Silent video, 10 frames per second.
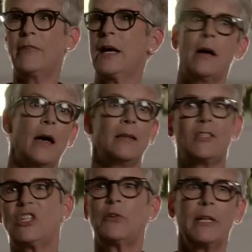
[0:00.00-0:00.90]
of a
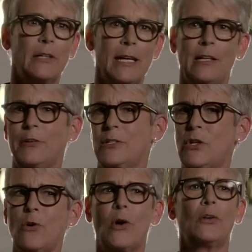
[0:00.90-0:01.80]
serial killer, a
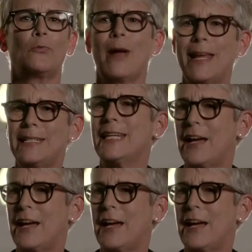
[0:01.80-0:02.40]
so-called red